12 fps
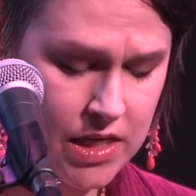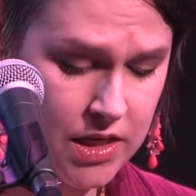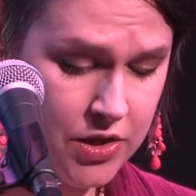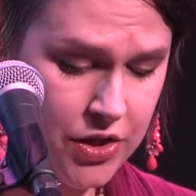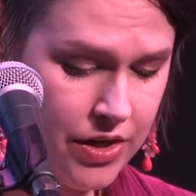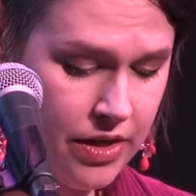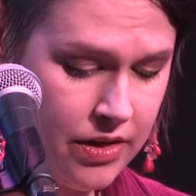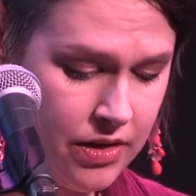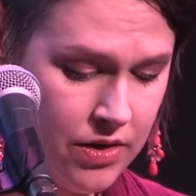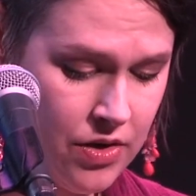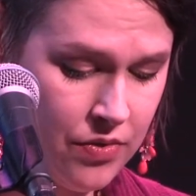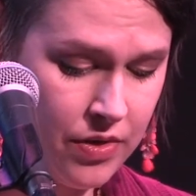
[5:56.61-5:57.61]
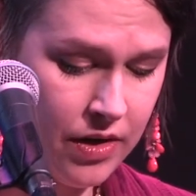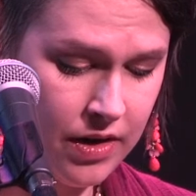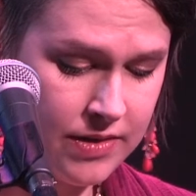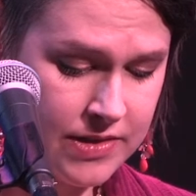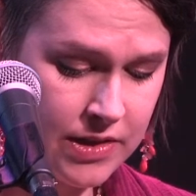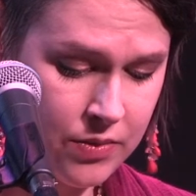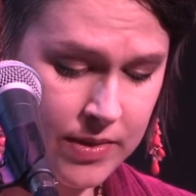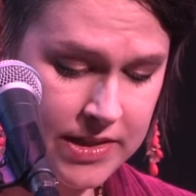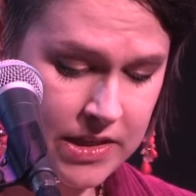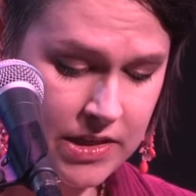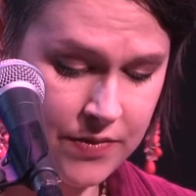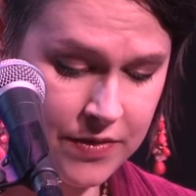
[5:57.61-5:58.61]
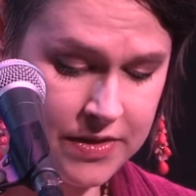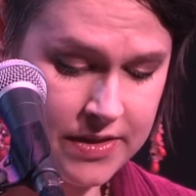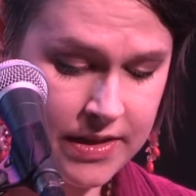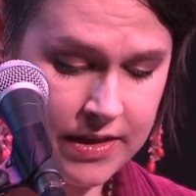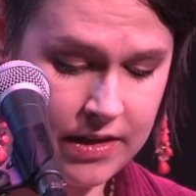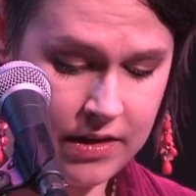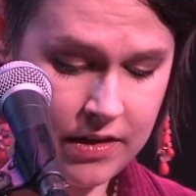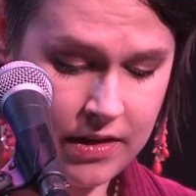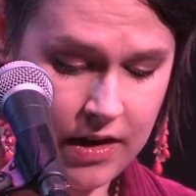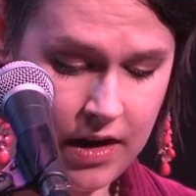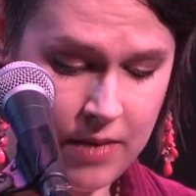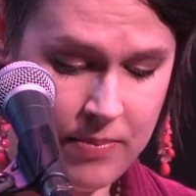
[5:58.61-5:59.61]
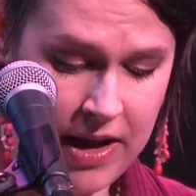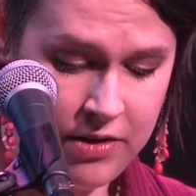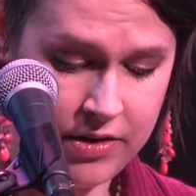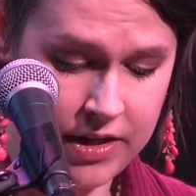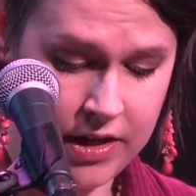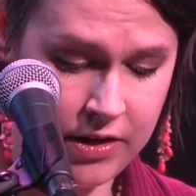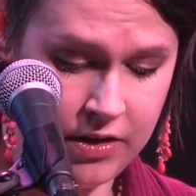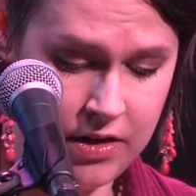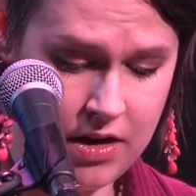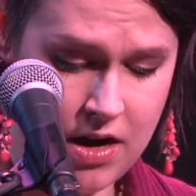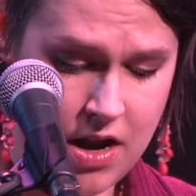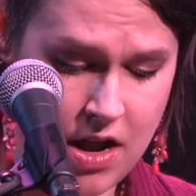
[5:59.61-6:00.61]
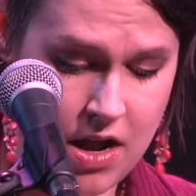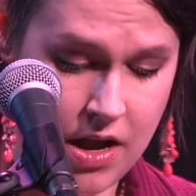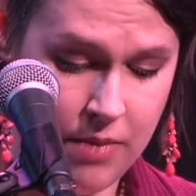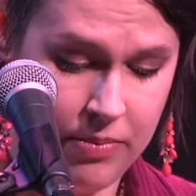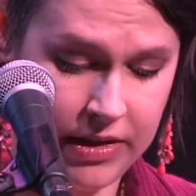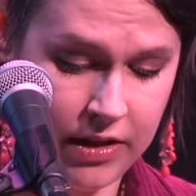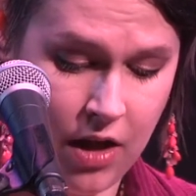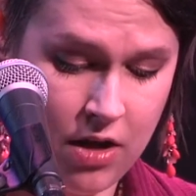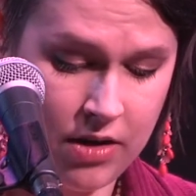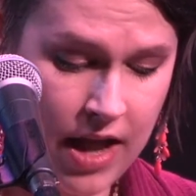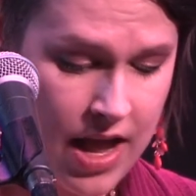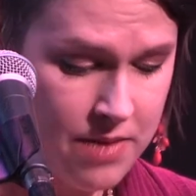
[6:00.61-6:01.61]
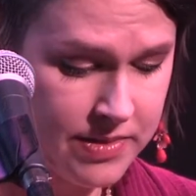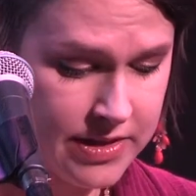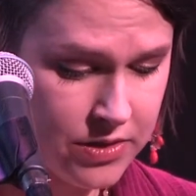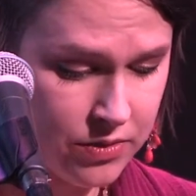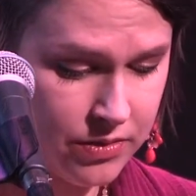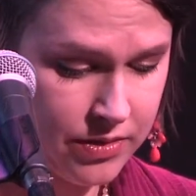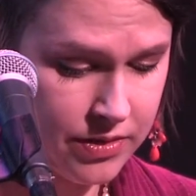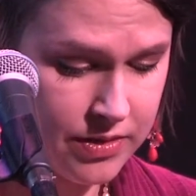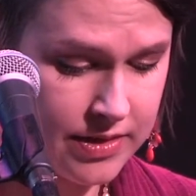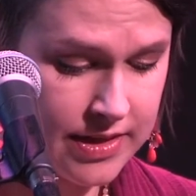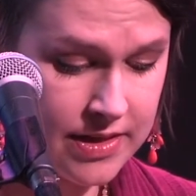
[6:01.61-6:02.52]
She didn't know the consequences for sneaking about here, but long habit told her to